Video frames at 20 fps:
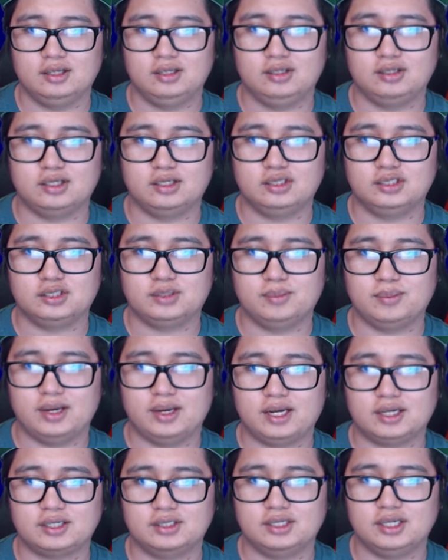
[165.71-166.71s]
You can just
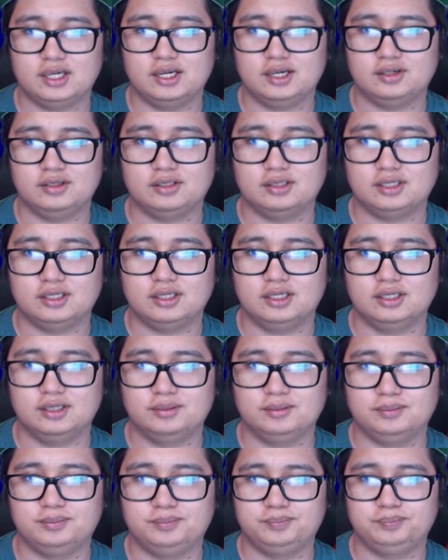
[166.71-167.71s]
max out
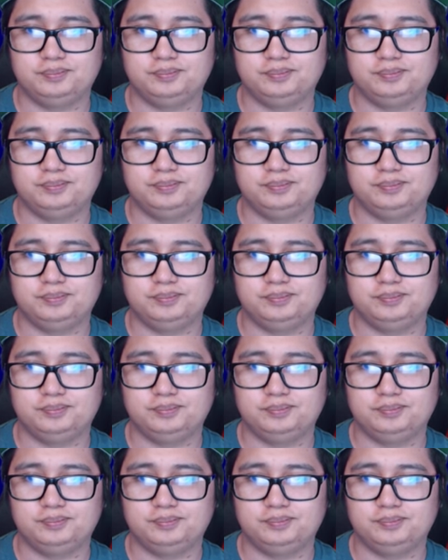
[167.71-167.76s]
um,